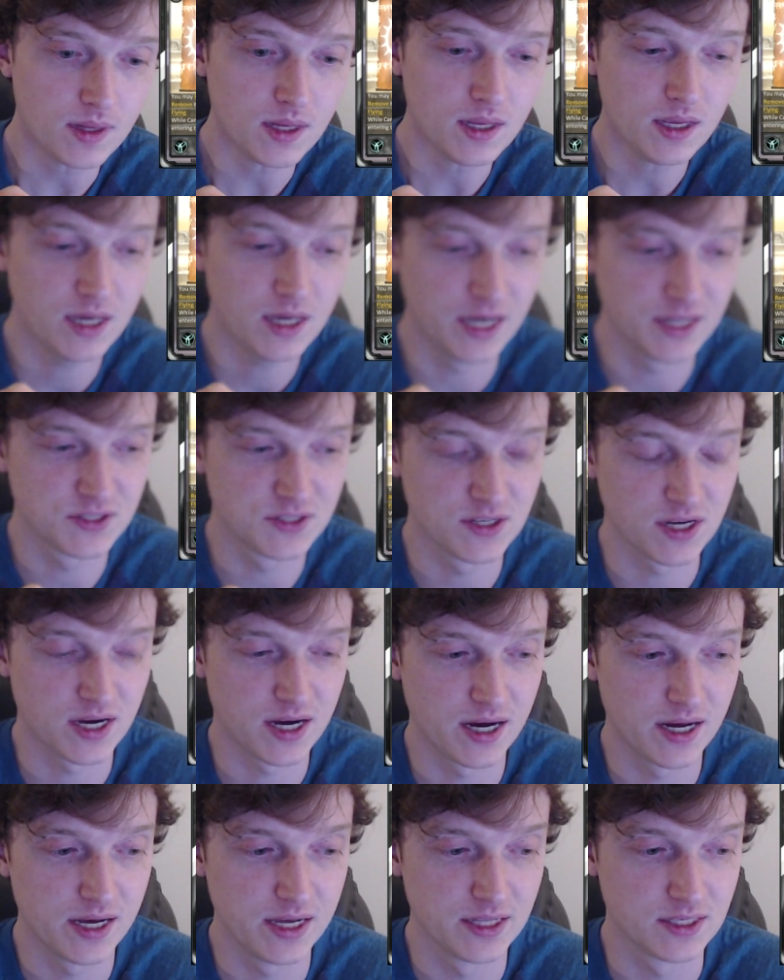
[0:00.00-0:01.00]
It's
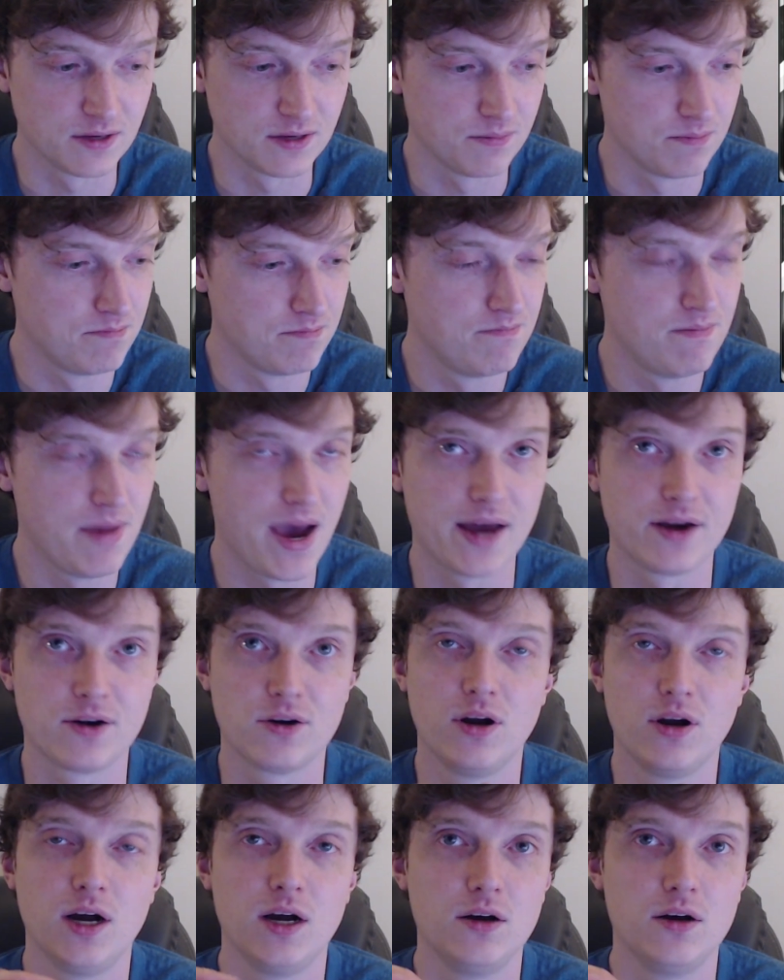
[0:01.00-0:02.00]
a matter
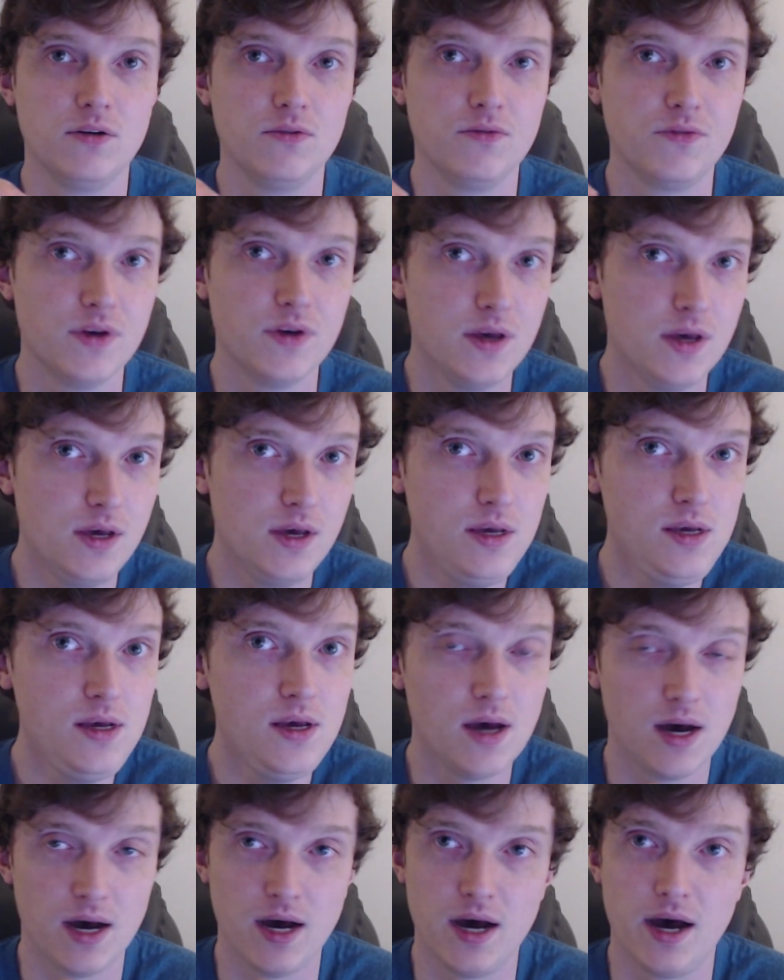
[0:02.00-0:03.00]
of
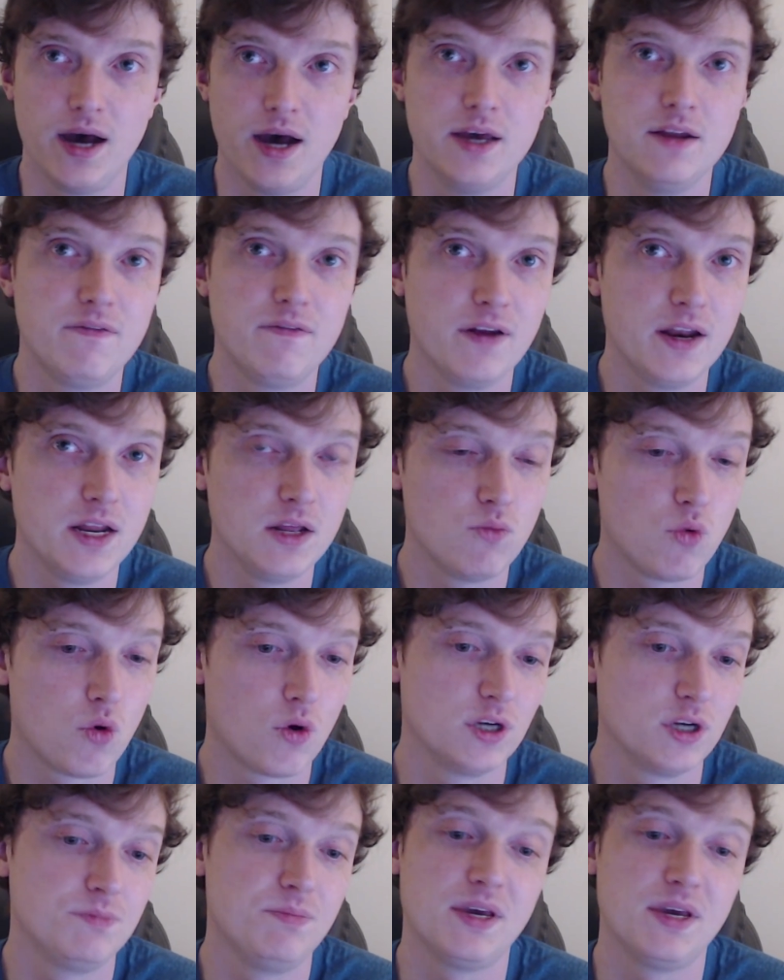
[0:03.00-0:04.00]
Infinity
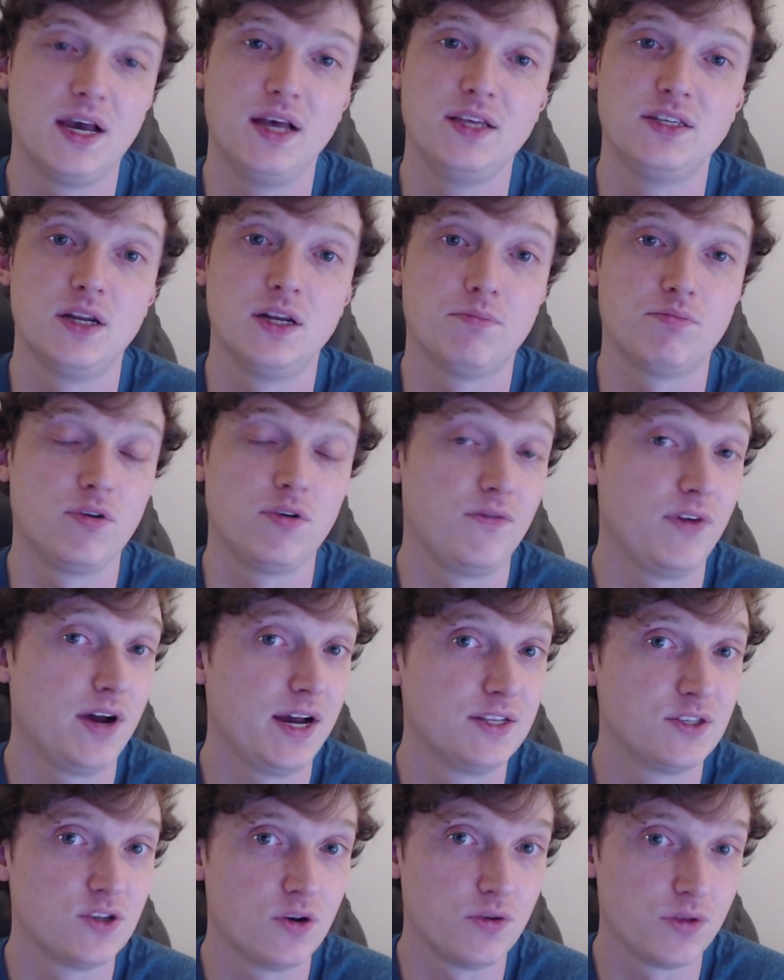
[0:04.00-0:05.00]
Wars, because it
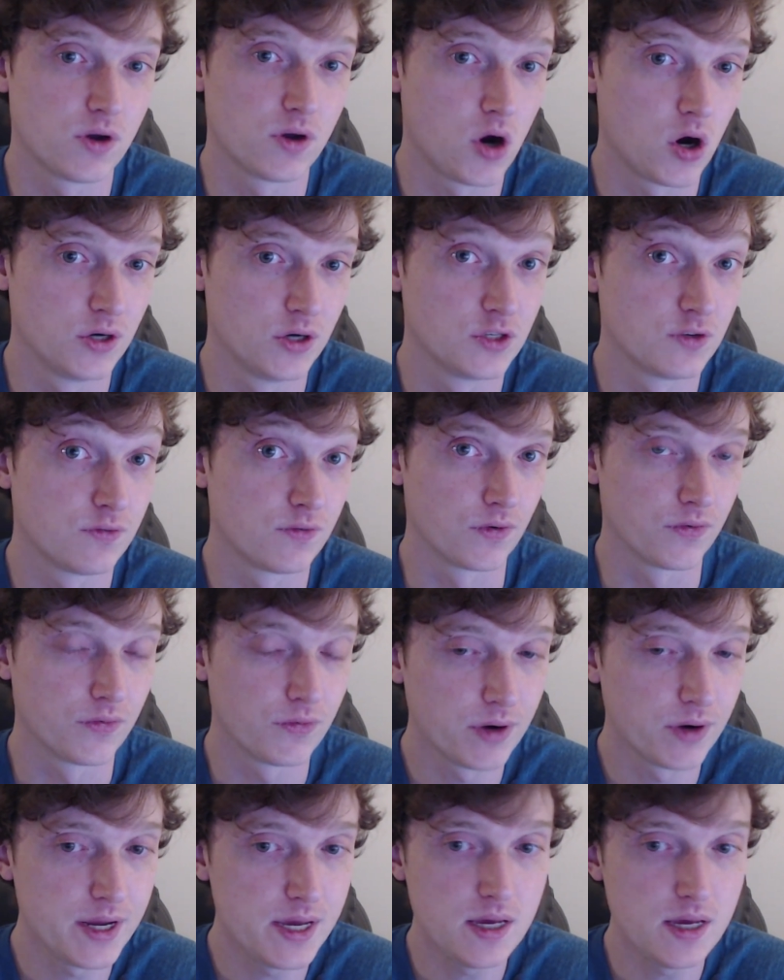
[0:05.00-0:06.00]
provides all the cards for
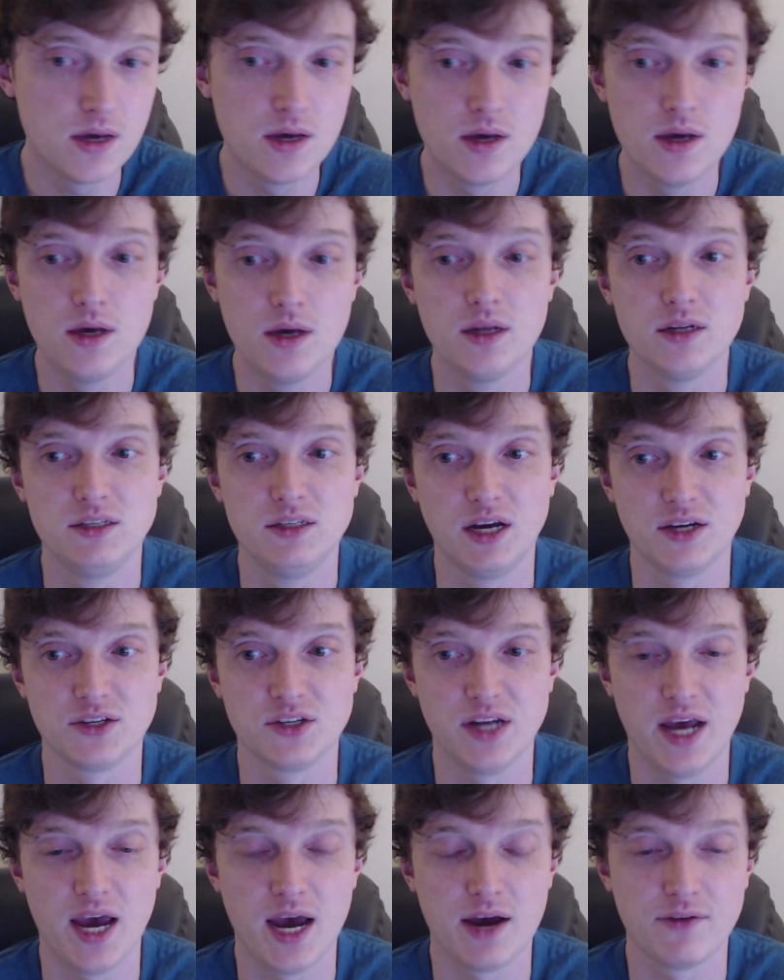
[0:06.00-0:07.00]
free, doesn't
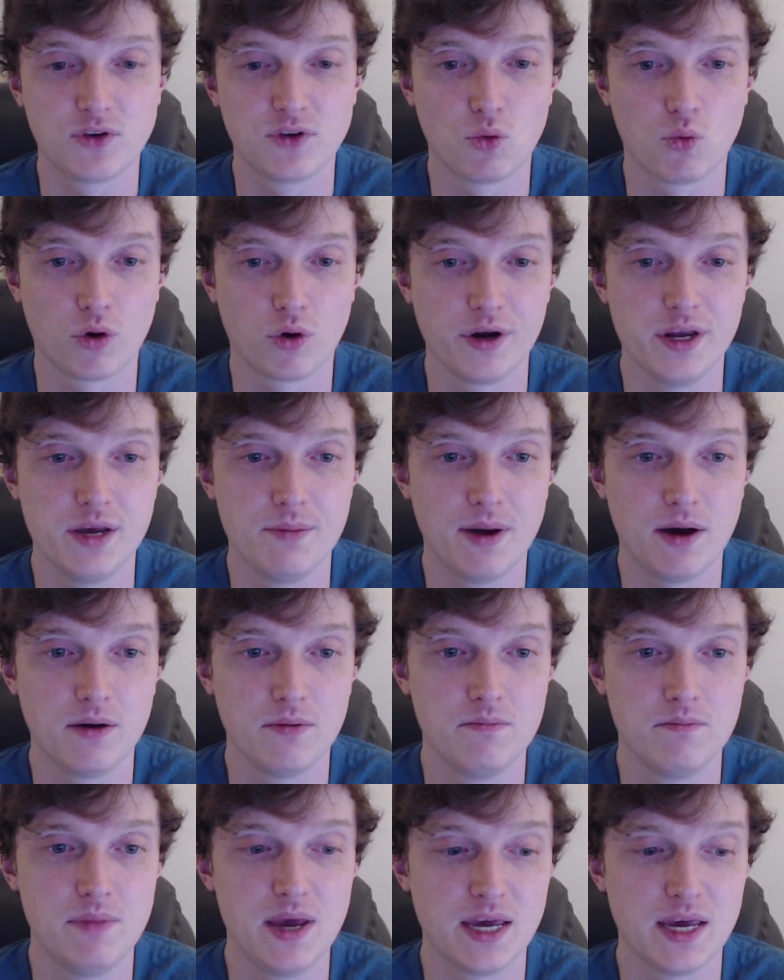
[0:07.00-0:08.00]
have to worry about
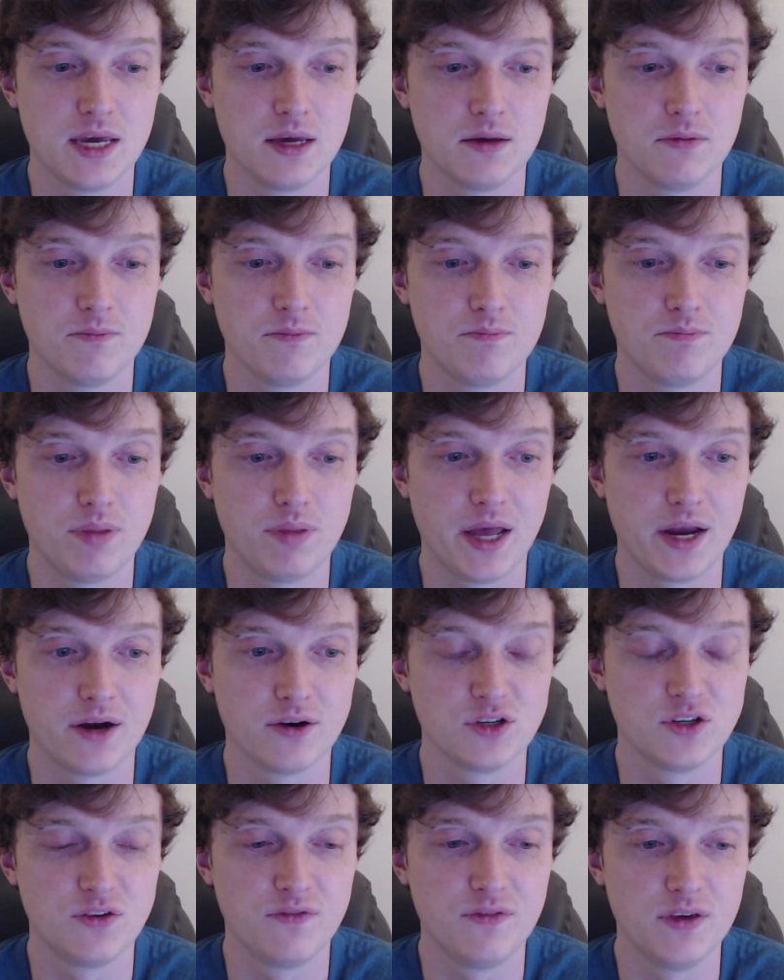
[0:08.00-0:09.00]
making
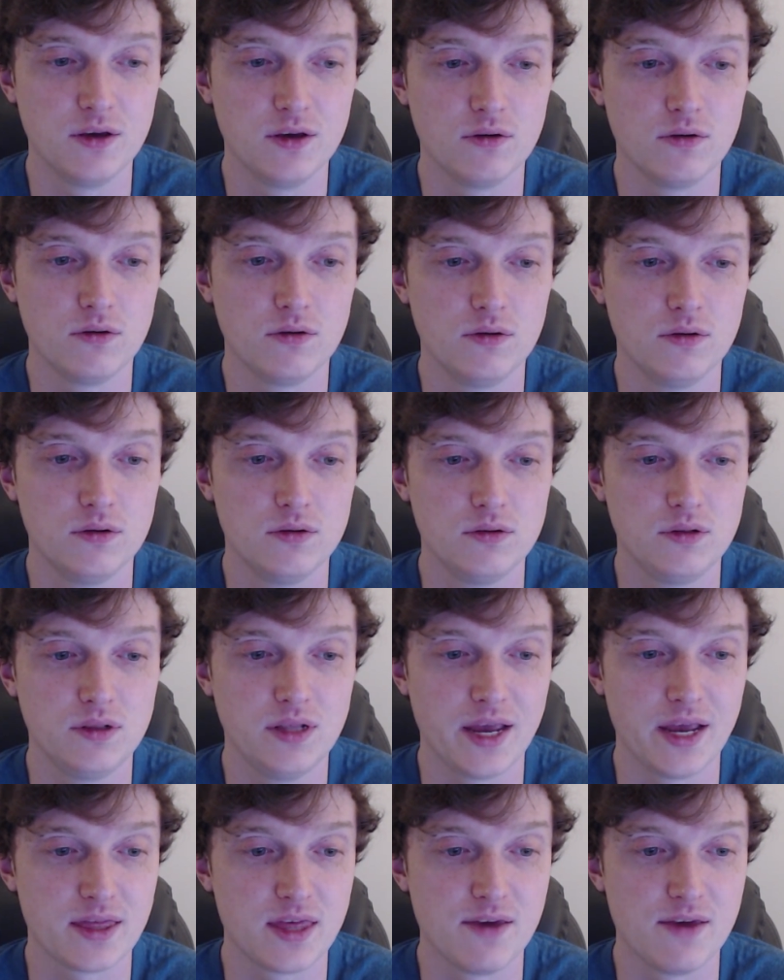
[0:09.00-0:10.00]
players feel
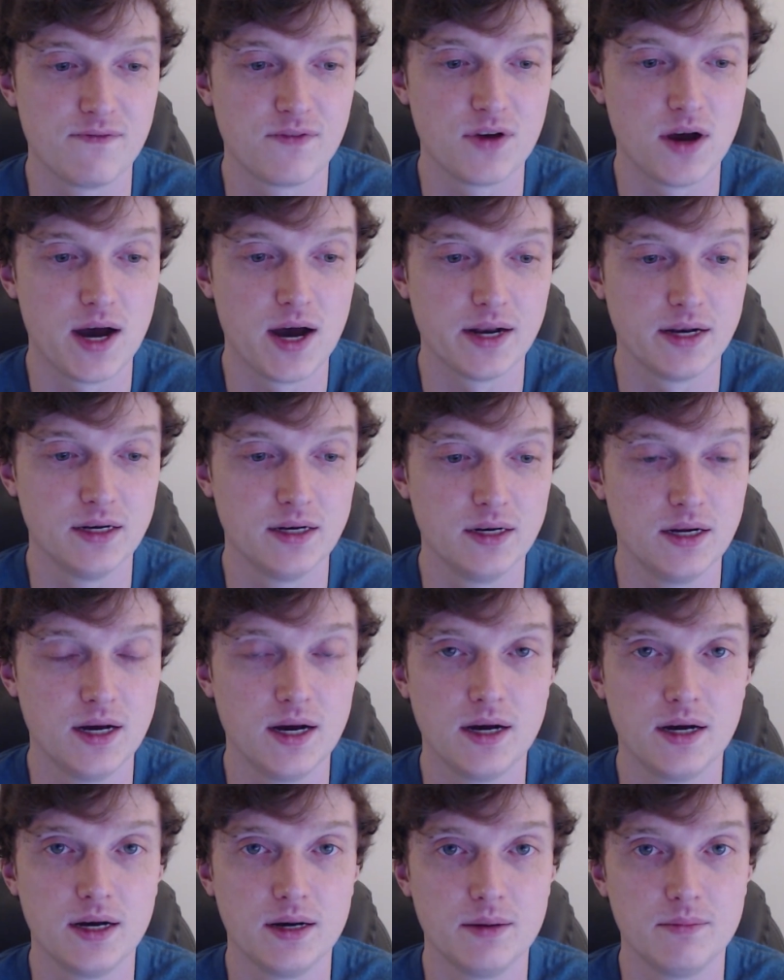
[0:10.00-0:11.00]
like they've
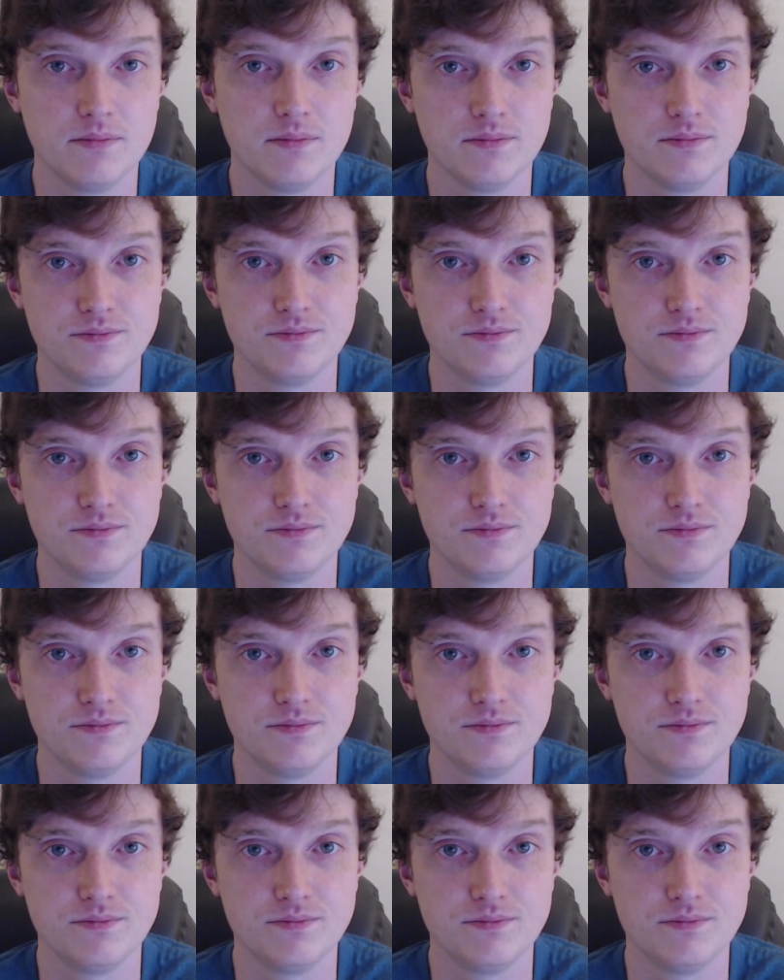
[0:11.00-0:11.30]
gotten